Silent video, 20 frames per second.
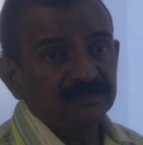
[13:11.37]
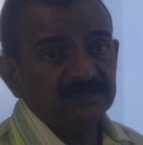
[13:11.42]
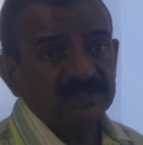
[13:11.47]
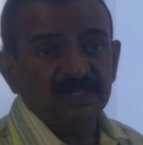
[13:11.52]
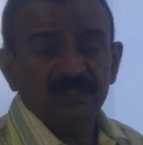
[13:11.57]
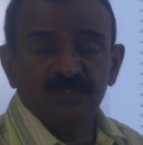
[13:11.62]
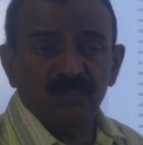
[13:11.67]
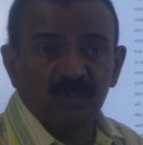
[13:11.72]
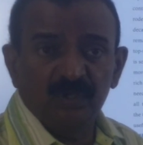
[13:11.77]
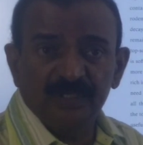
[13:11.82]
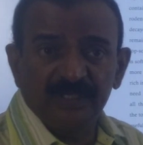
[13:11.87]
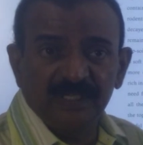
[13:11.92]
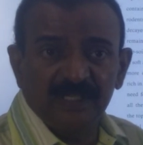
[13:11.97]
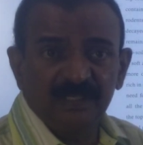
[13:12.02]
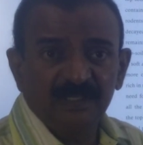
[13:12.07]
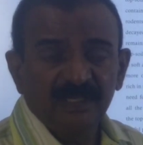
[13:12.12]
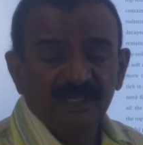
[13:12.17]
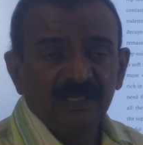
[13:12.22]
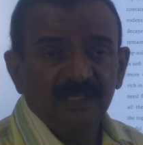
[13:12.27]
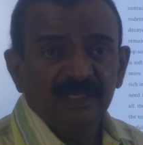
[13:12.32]
So
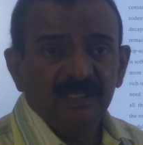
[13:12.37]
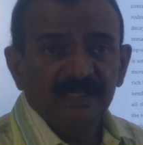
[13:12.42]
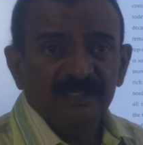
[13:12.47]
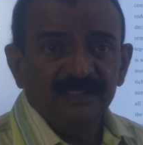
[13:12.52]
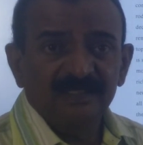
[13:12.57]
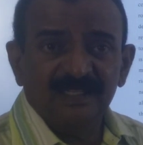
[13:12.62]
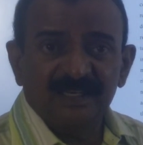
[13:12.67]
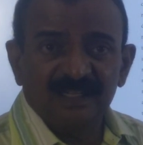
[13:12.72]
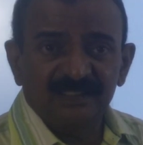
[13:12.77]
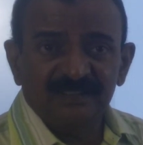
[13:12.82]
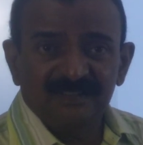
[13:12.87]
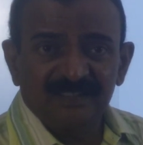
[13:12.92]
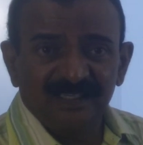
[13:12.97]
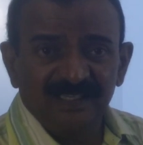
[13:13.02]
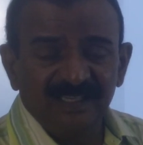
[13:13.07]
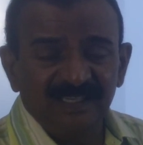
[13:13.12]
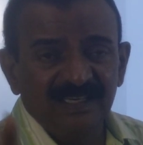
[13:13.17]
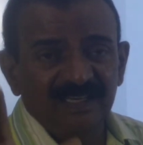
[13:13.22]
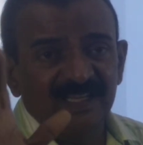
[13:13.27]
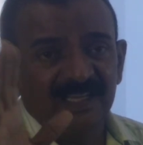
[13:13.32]
here there are
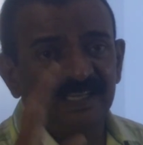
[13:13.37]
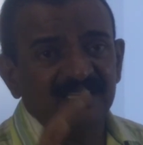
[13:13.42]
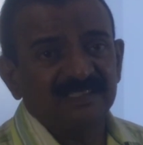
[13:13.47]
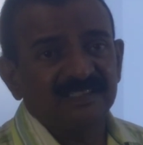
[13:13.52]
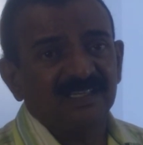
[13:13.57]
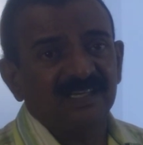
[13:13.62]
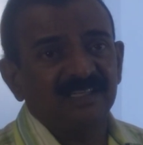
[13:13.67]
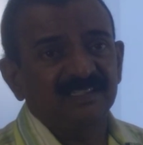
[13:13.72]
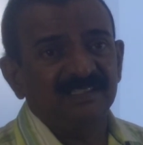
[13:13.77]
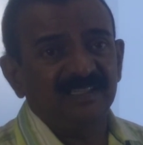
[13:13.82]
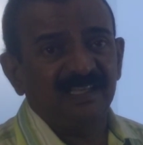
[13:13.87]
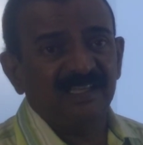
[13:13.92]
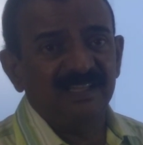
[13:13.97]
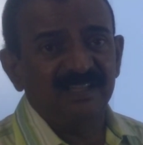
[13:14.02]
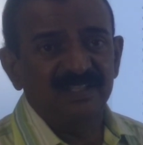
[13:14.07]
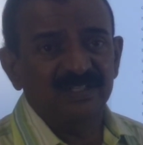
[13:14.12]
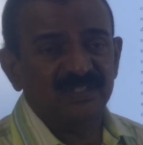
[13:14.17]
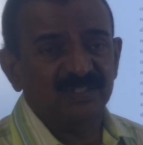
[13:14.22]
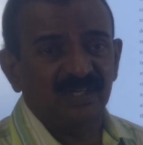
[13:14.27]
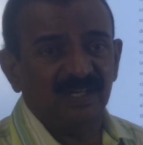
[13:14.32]
three layers are there in
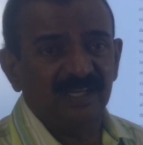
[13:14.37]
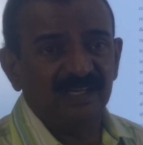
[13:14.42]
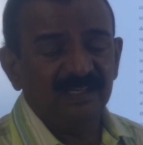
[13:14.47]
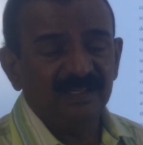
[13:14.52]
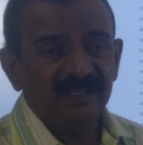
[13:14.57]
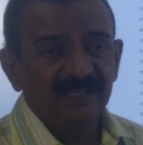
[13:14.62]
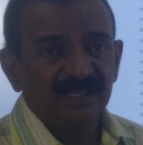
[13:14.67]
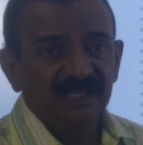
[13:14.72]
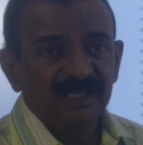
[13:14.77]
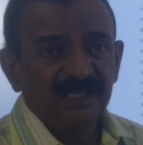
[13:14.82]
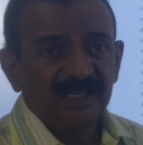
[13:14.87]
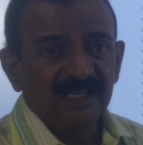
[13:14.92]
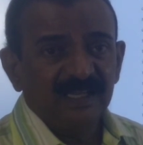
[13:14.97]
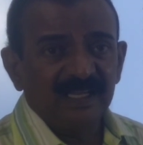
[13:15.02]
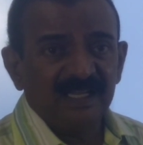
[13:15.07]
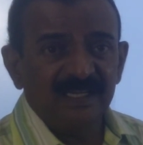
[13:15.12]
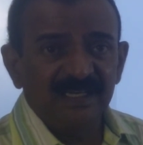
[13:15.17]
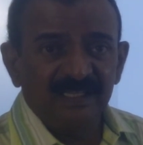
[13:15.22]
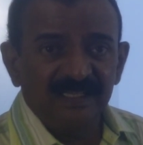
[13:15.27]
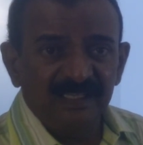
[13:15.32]
the soil,
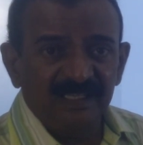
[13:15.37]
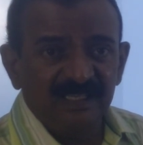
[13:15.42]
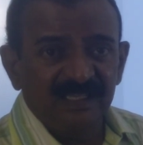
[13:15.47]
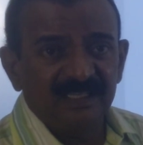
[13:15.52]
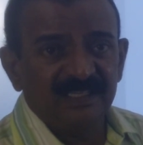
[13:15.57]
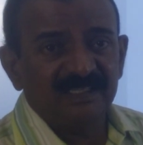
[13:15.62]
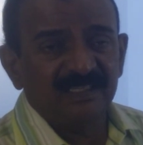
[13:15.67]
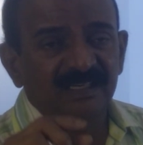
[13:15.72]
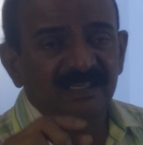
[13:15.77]
and each